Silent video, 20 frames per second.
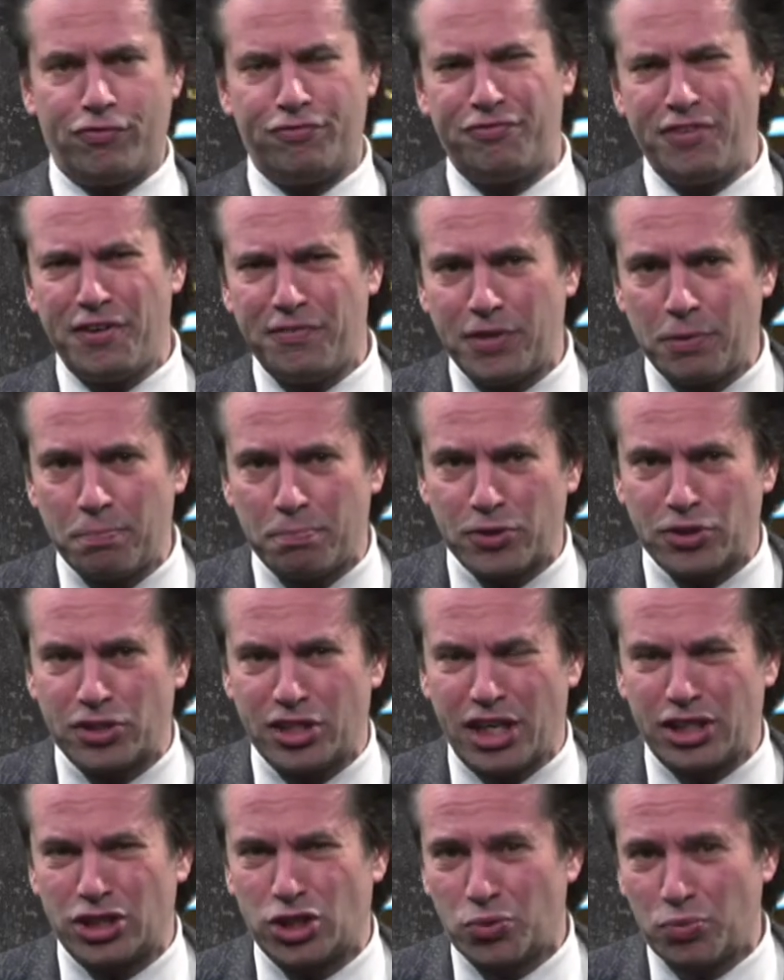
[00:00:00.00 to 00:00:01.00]

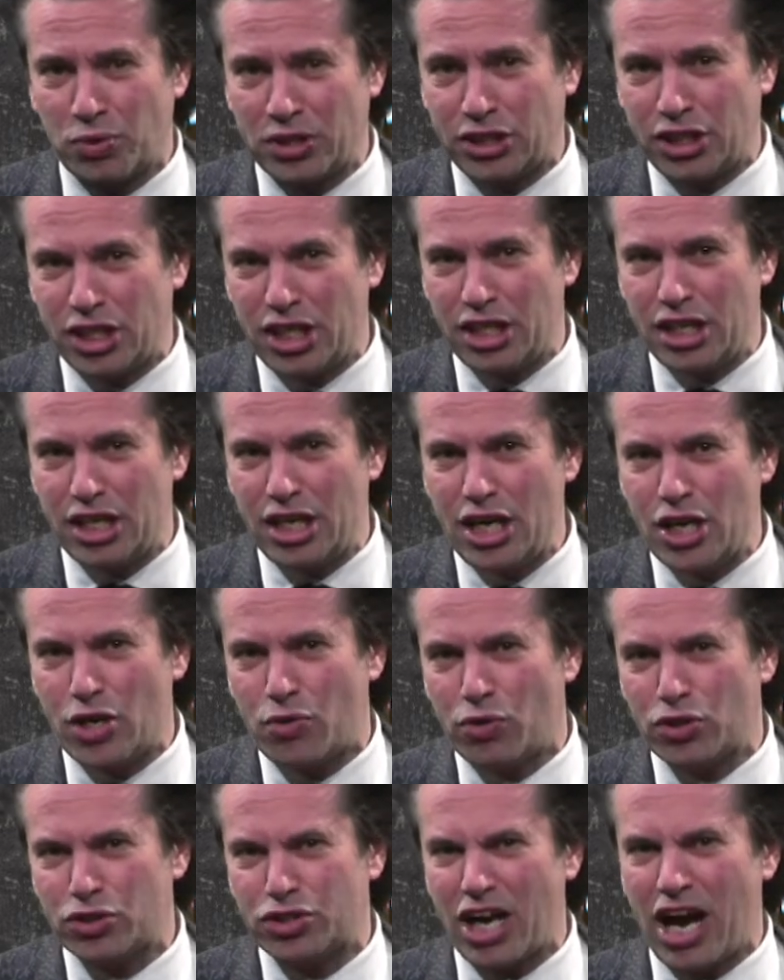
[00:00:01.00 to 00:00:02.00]
15%, which
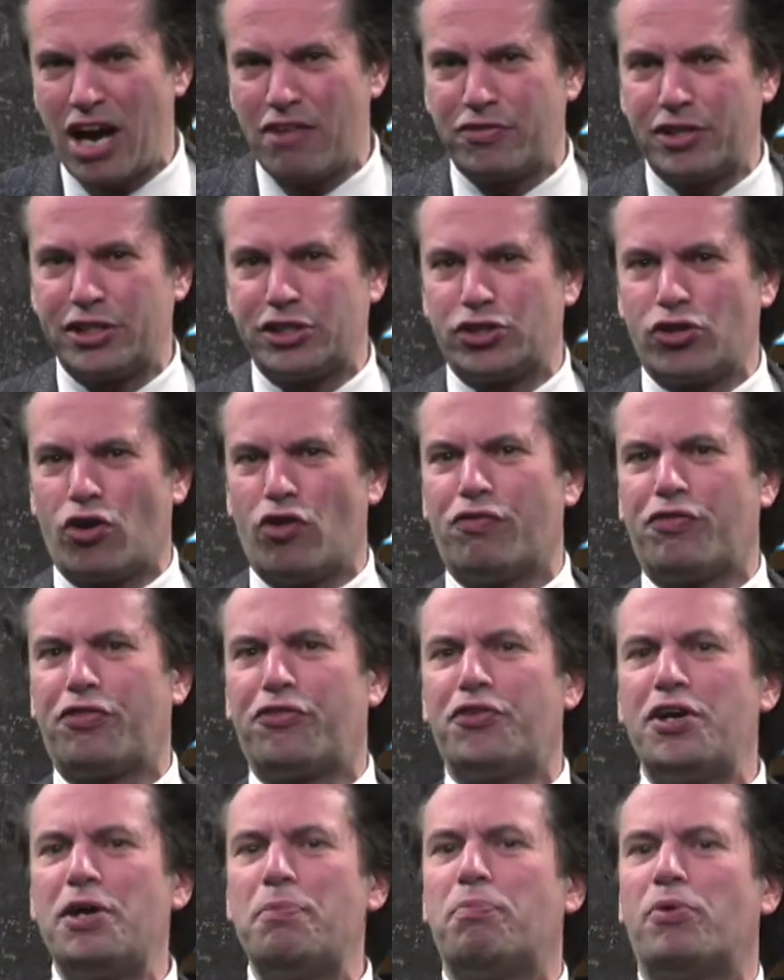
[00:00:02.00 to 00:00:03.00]
equals average of
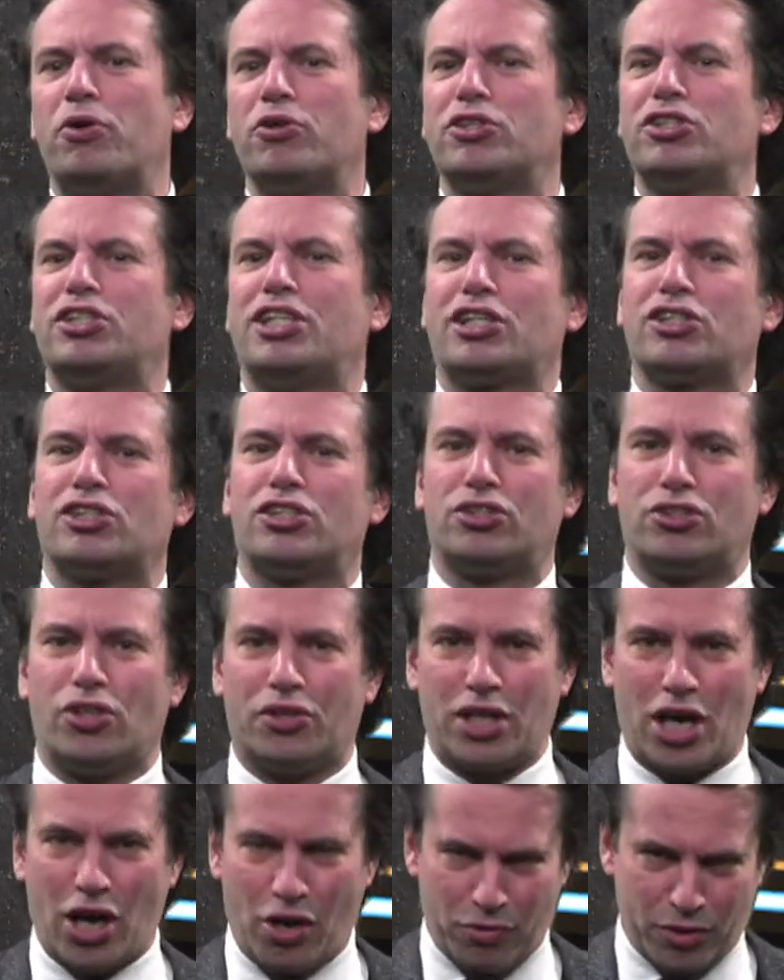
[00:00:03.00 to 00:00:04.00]
3.6 sun
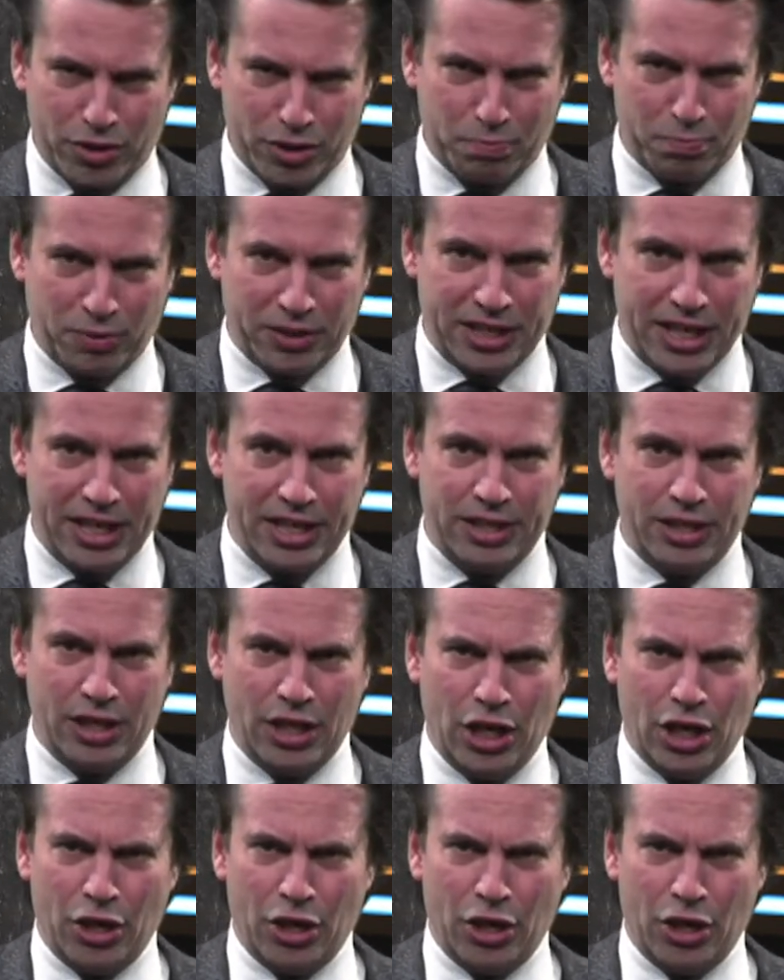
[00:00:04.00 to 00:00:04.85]
hours per day,